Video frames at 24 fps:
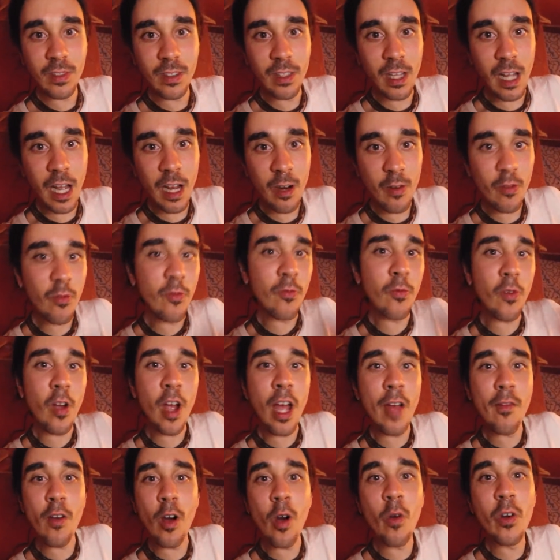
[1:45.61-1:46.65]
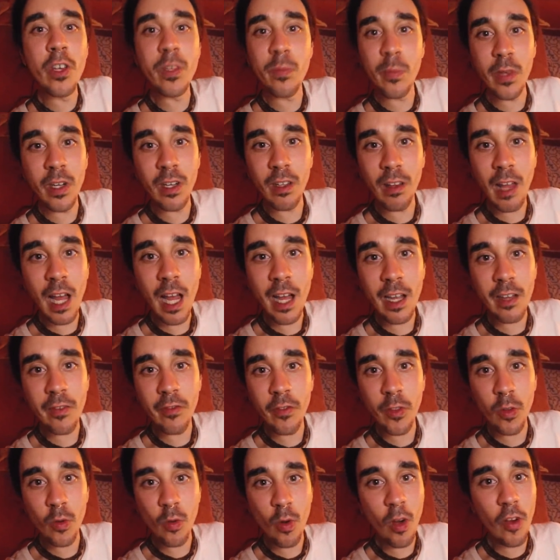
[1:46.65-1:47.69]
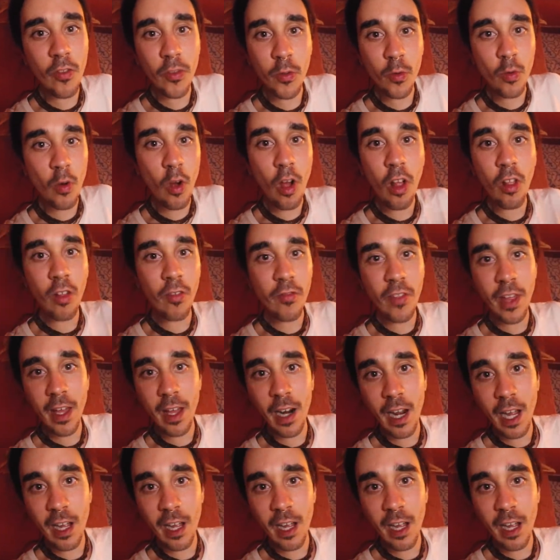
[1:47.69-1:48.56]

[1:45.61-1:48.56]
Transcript: have always been alive through all of that.